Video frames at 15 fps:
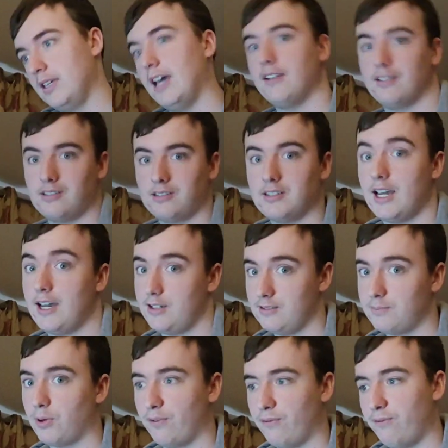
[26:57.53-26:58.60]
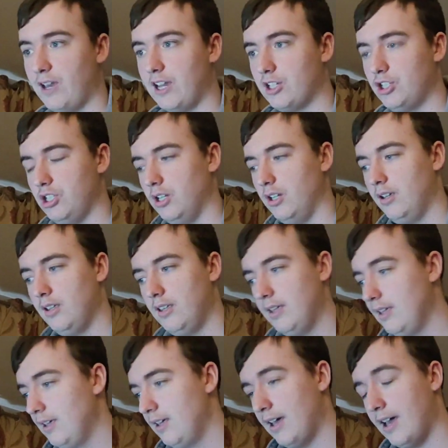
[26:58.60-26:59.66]
Yes, that is perfection.
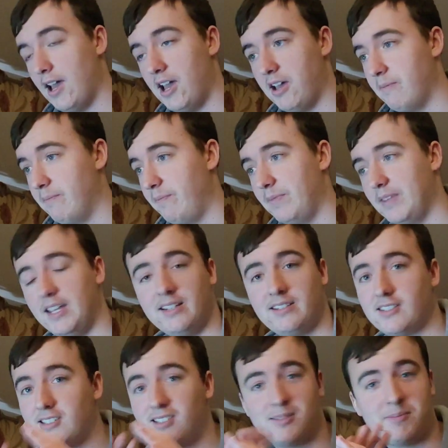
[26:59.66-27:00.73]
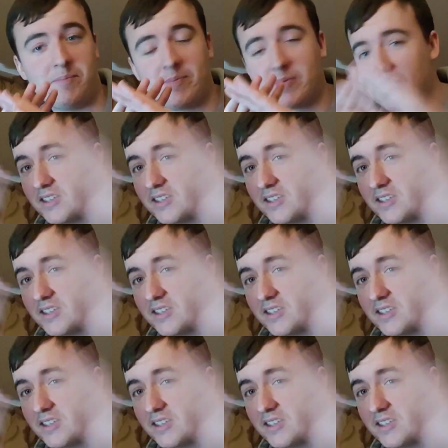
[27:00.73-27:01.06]
It's